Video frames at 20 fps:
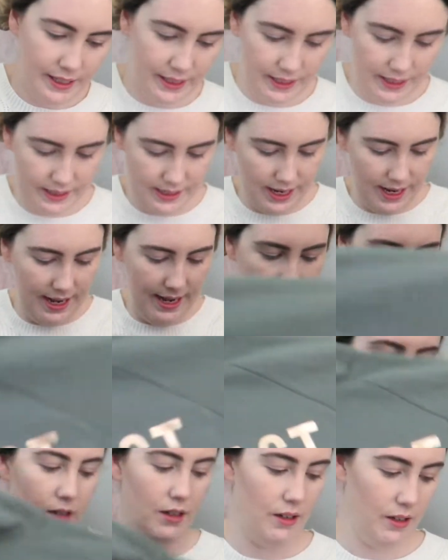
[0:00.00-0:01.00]
It had,
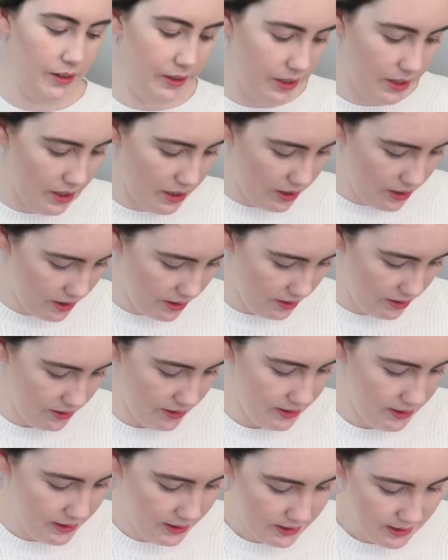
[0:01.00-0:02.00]
oh no,
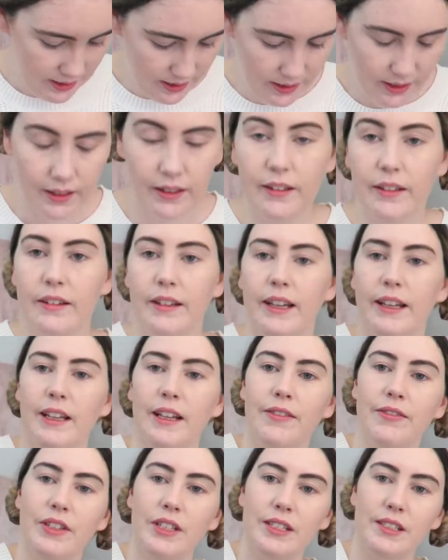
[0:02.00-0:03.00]
they
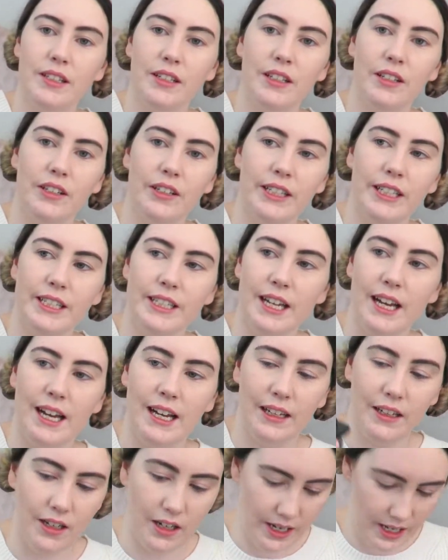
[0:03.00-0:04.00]
left the security
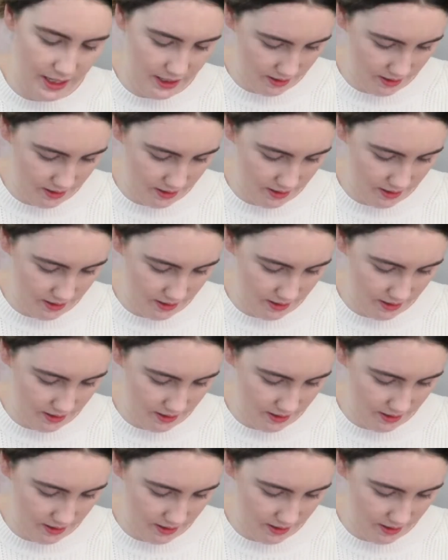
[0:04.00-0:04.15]
tag on it.